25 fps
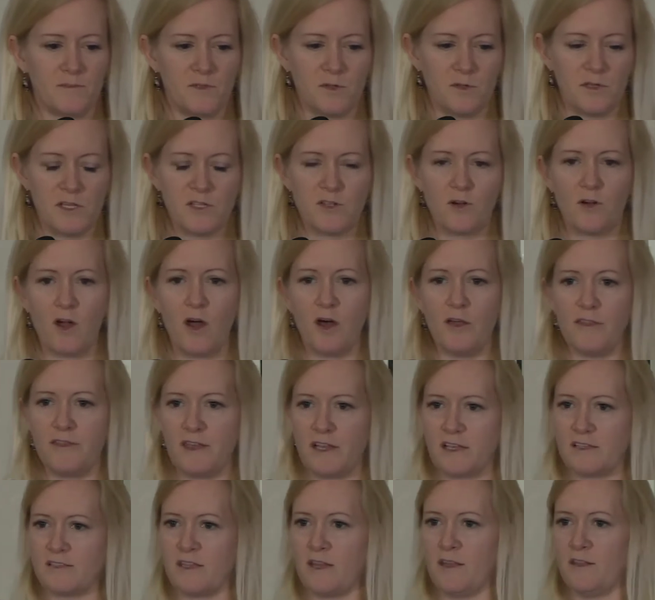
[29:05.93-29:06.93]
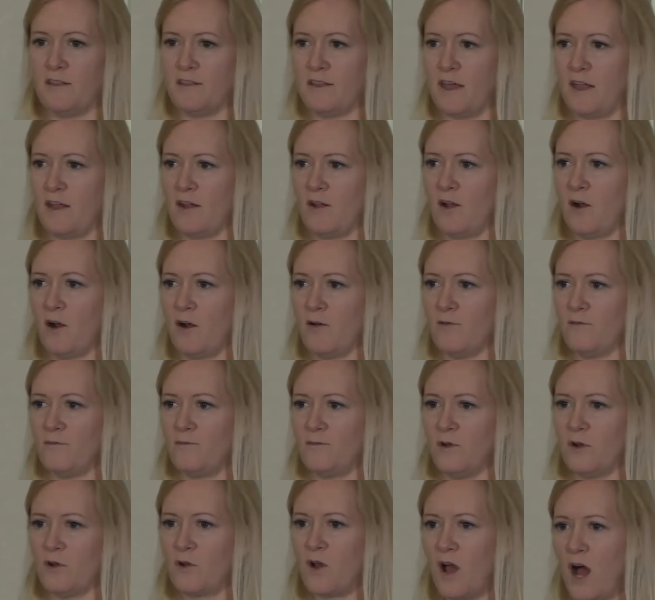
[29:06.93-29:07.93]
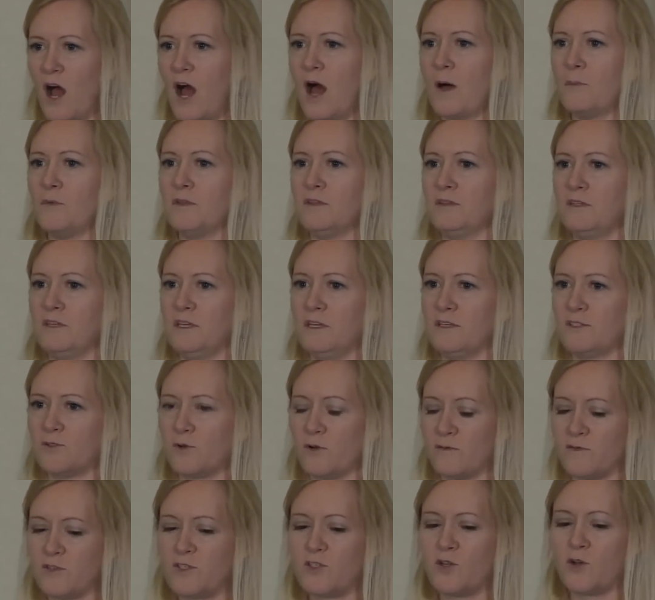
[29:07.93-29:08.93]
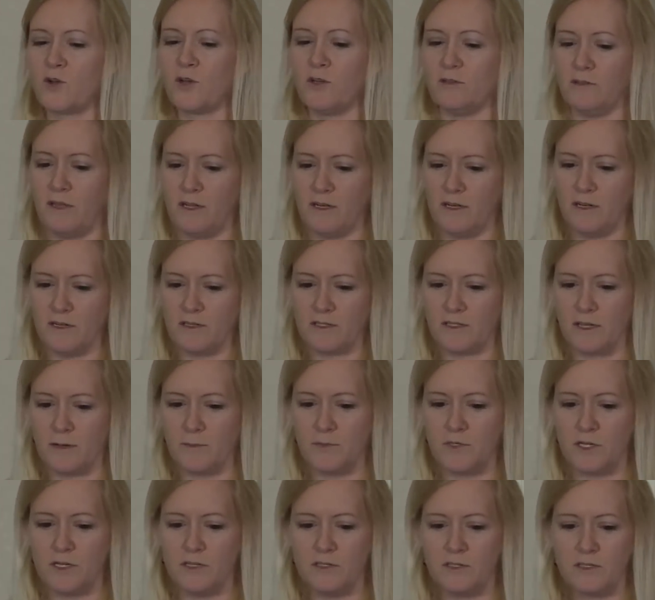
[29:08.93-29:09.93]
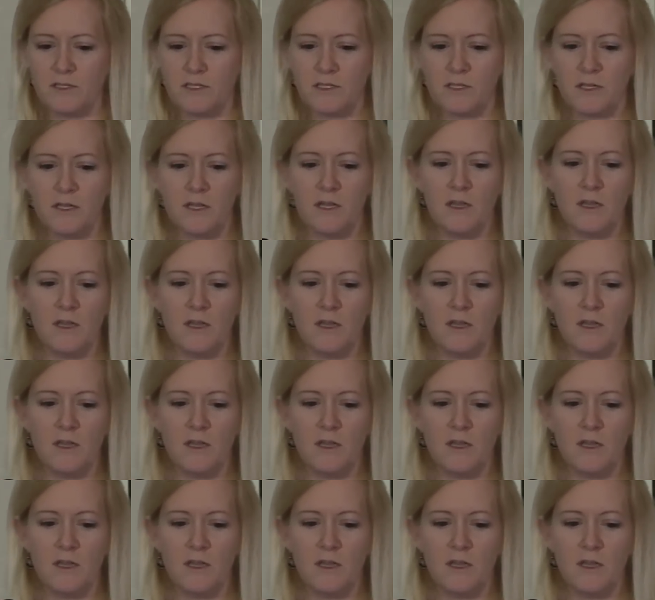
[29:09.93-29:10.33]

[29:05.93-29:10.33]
So these are all things that are commonly sort of circulated assumptions.